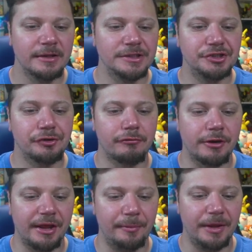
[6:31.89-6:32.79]

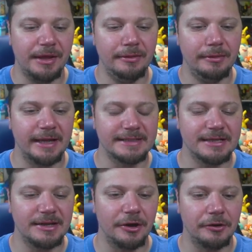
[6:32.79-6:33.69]
Dreepy, let's
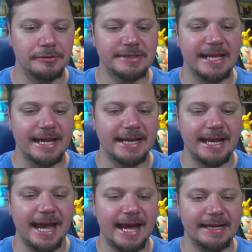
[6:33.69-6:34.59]
go.
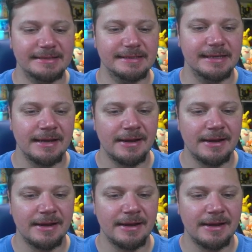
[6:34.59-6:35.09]
Sandygast.